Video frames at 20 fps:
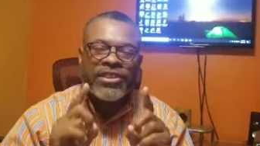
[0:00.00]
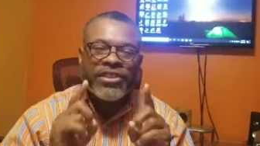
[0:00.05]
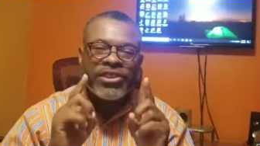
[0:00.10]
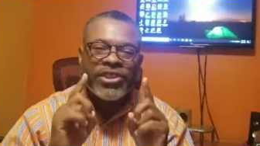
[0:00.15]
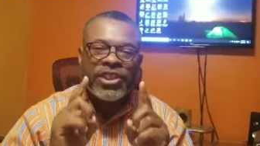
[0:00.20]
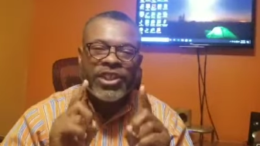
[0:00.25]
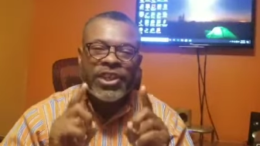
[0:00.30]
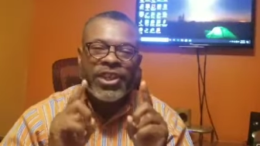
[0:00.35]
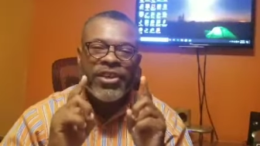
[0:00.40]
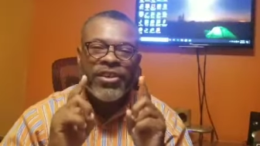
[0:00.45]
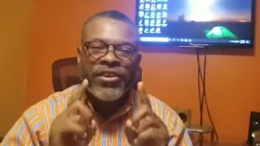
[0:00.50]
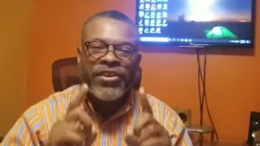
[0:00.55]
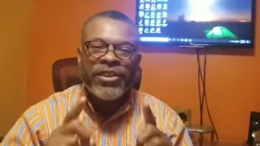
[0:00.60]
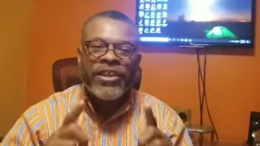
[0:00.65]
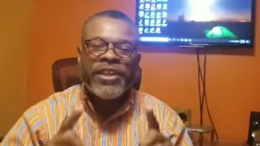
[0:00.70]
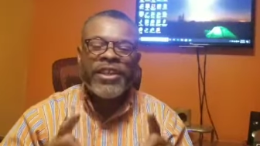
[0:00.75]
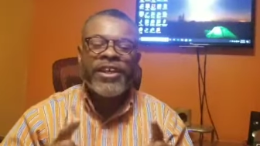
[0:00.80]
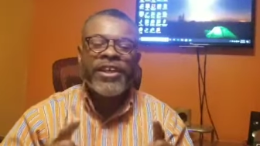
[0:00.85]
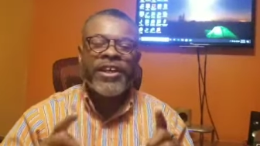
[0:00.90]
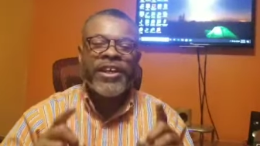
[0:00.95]

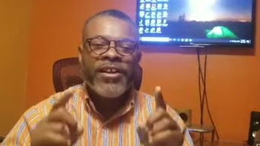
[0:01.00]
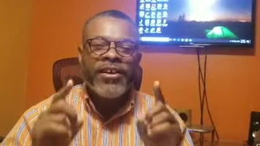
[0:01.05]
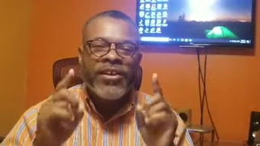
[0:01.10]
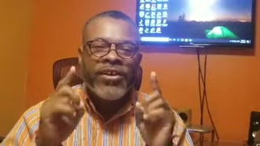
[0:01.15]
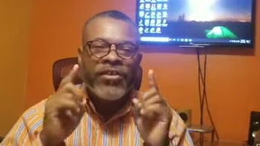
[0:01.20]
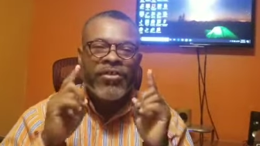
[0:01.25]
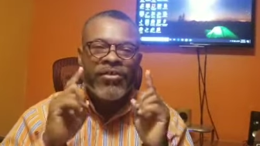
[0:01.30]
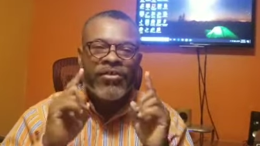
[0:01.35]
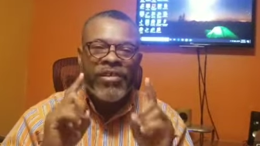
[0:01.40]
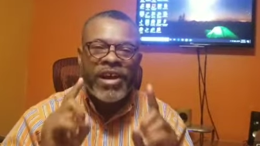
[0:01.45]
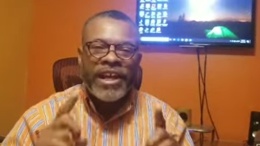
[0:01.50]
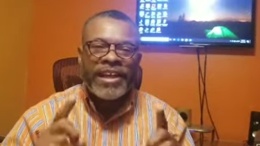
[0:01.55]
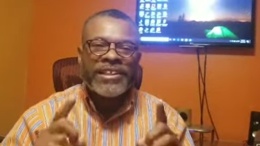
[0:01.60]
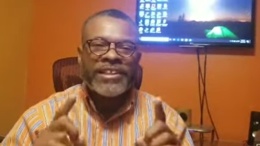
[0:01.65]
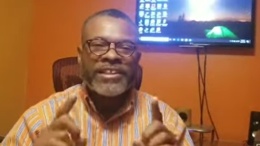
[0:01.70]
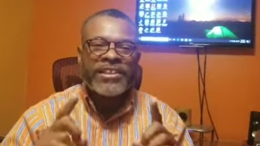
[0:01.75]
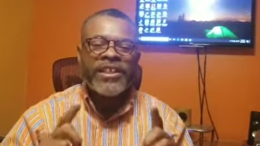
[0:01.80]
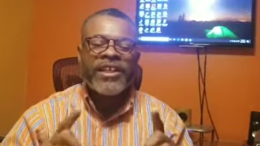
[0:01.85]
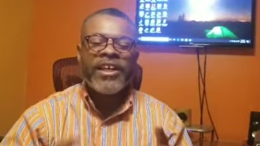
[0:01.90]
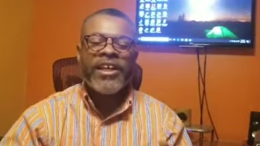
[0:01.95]
security
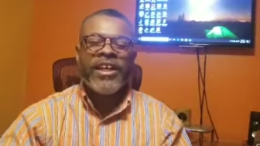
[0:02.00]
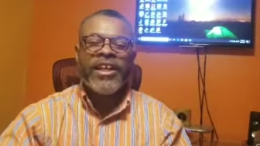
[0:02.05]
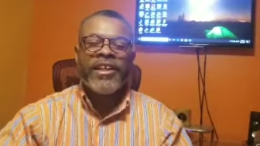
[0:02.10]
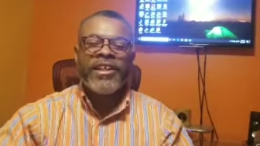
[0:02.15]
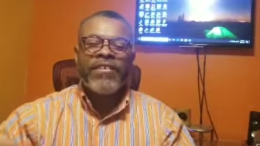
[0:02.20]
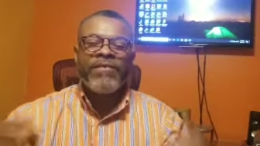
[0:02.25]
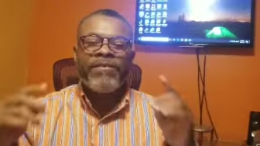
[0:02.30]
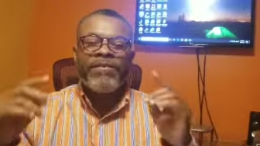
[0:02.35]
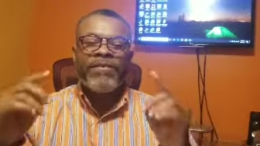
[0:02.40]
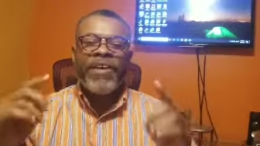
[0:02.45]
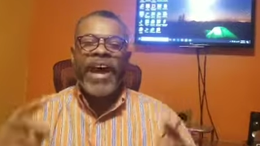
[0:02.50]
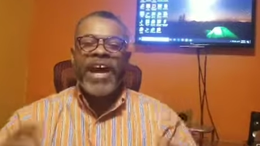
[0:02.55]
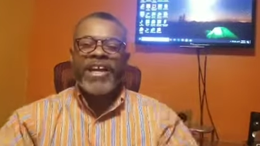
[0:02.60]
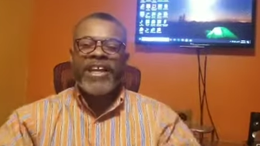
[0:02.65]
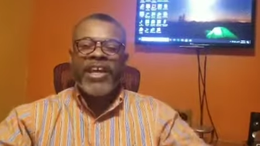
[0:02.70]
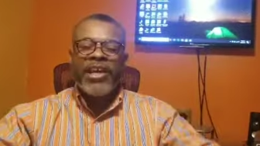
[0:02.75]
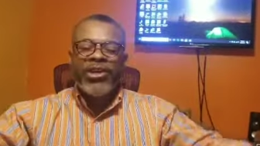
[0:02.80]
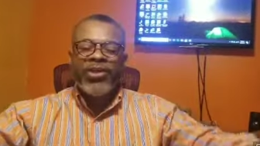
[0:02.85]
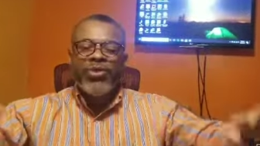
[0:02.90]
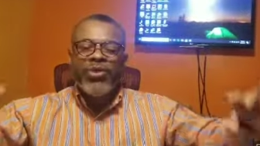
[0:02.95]
rests, in the fact
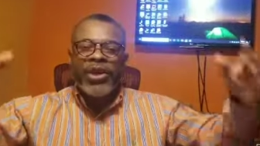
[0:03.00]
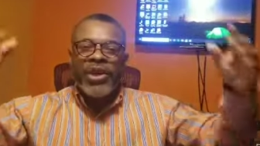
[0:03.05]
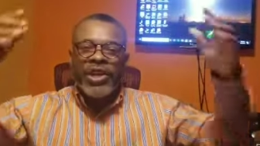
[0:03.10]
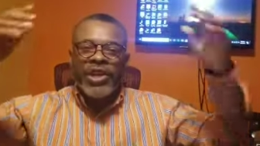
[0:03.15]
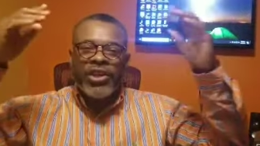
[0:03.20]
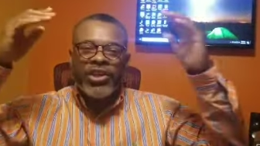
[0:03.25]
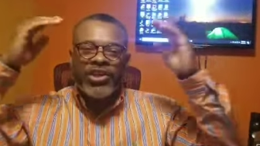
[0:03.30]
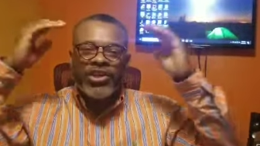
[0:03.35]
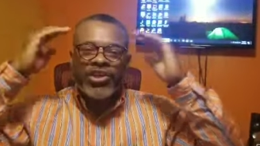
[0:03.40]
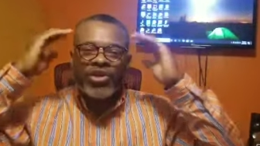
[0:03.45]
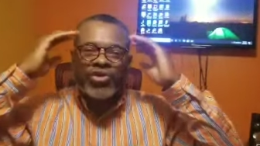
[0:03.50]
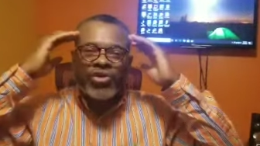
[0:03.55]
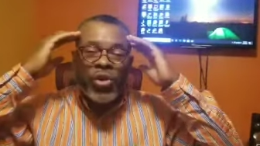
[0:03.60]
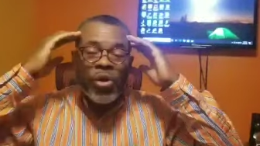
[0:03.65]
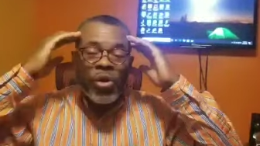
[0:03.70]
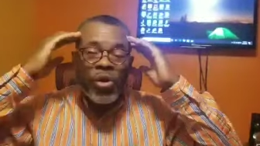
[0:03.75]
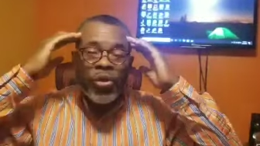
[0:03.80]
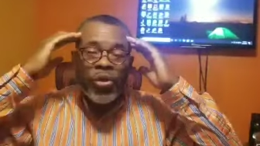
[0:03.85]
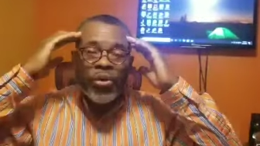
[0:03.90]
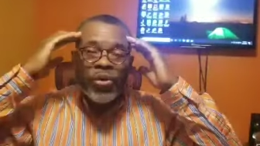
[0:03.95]
that you can
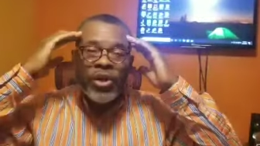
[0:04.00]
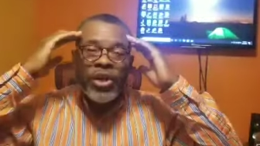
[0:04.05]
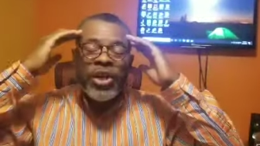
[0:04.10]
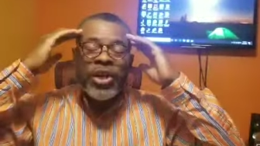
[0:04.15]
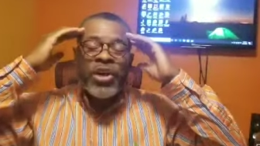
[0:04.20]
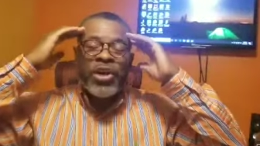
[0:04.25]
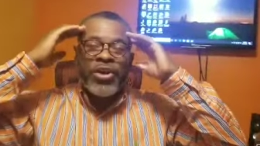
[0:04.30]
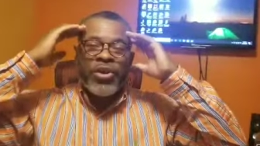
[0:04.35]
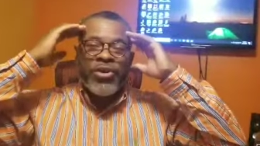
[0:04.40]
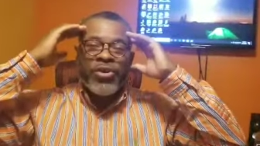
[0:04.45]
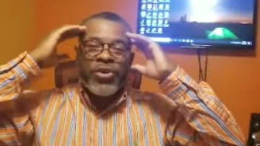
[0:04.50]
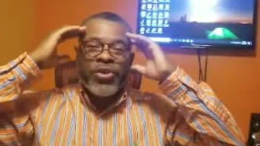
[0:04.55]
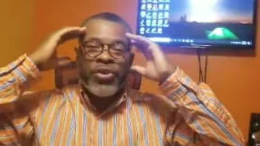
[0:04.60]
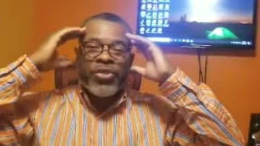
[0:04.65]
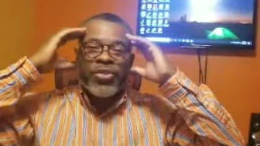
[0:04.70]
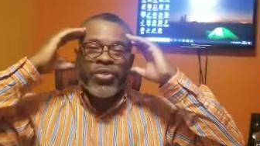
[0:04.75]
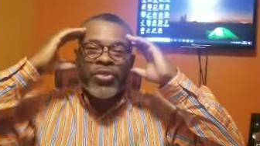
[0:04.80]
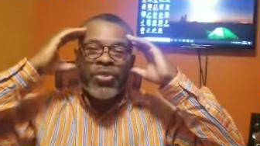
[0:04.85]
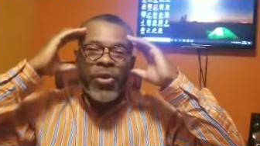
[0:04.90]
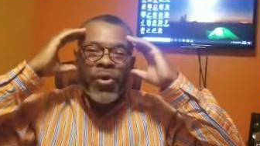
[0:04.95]
control your
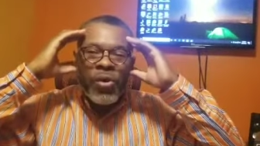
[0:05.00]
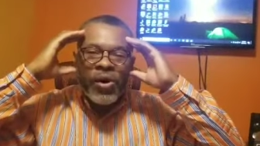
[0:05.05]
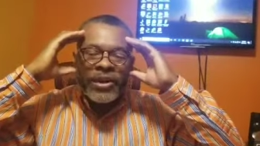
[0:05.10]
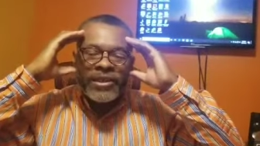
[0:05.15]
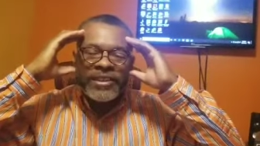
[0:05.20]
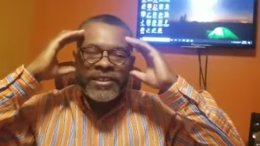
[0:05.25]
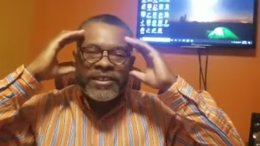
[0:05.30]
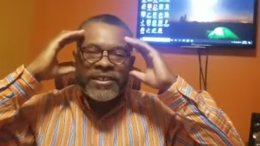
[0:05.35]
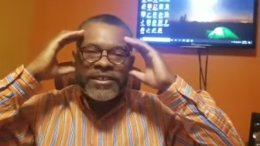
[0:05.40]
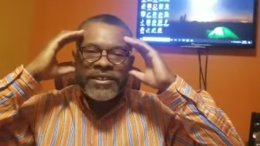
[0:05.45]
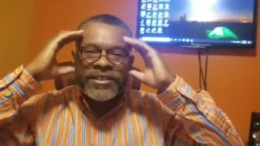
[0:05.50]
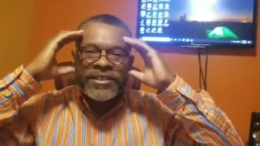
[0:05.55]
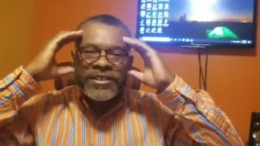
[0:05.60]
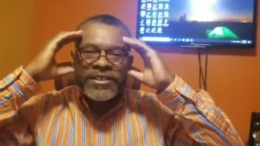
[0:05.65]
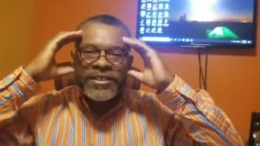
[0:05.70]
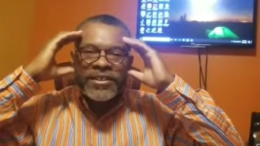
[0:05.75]
thoughts.